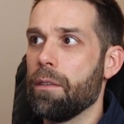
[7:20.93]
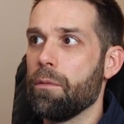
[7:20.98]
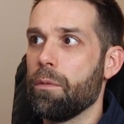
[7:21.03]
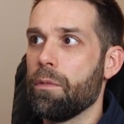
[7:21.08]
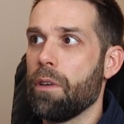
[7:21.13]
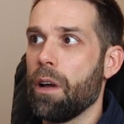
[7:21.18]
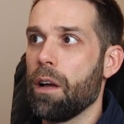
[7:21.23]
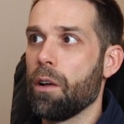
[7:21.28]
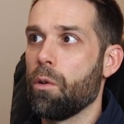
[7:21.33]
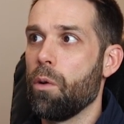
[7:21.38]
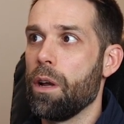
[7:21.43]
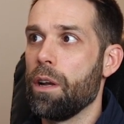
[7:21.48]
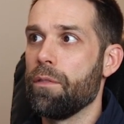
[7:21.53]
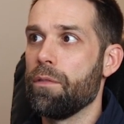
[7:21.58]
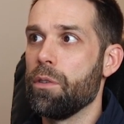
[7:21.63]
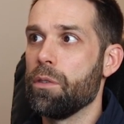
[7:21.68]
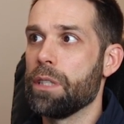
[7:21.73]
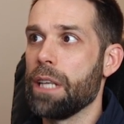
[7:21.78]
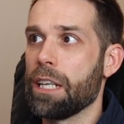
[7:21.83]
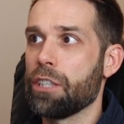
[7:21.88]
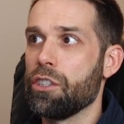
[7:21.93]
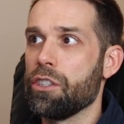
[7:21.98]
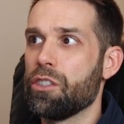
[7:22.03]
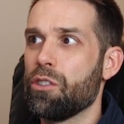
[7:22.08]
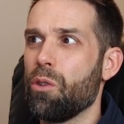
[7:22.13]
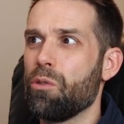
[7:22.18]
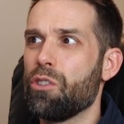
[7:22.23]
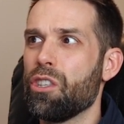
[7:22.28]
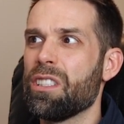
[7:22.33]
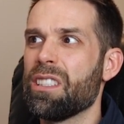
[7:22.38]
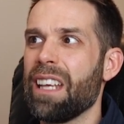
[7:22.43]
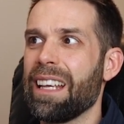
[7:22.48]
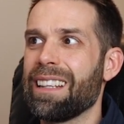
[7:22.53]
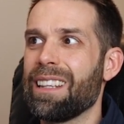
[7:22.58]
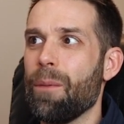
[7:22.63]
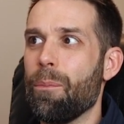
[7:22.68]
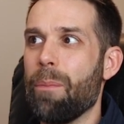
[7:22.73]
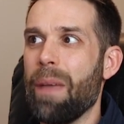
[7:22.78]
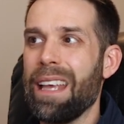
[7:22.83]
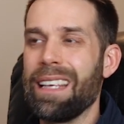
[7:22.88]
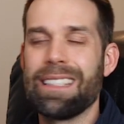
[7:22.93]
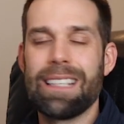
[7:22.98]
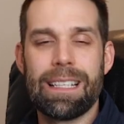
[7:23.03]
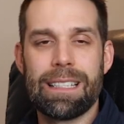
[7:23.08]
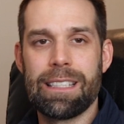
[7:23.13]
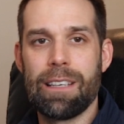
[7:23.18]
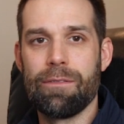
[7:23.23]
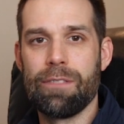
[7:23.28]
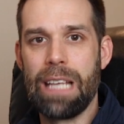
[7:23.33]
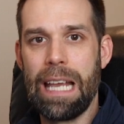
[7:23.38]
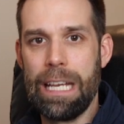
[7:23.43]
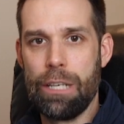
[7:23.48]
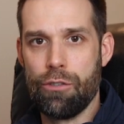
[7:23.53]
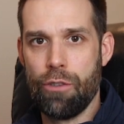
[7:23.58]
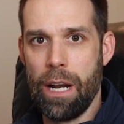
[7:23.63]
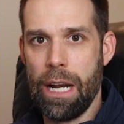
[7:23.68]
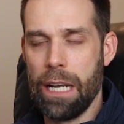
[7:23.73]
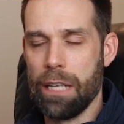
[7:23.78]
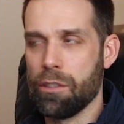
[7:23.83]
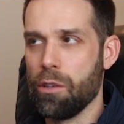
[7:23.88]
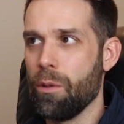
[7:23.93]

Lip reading: We've got quite a few sections. So just like the basics of day trading.